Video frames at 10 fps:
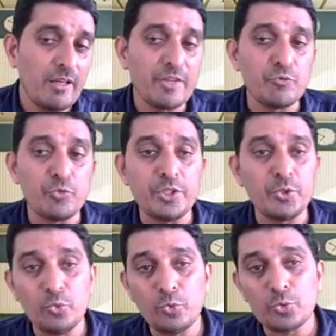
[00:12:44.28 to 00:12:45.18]
And we
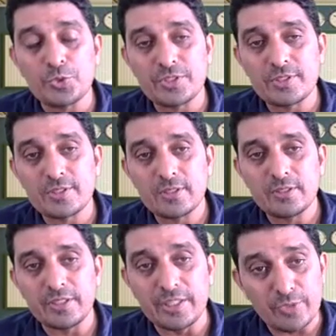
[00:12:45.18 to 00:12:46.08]
use
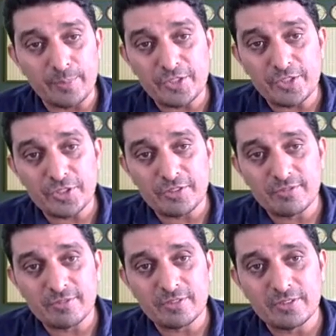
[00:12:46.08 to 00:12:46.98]

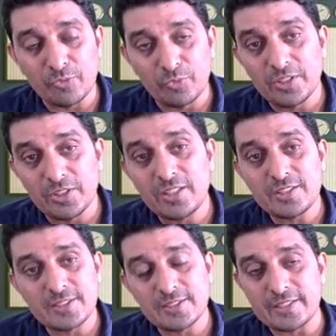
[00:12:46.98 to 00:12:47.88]
information, the
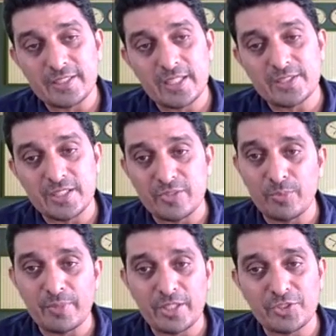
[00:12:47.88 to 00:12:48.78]
words such as
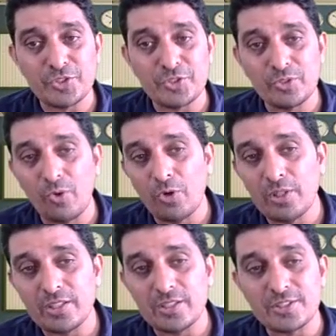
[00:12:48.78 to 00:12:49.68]
information,
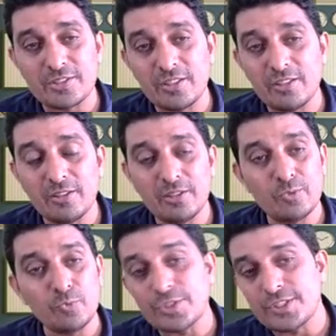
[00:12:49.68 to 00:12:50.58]
knowledge,
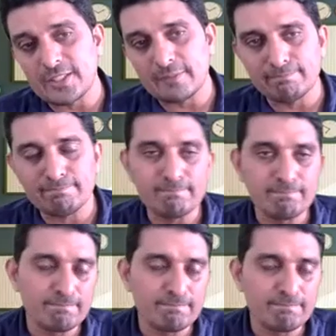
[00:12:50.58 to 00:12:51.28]
skill, wisdom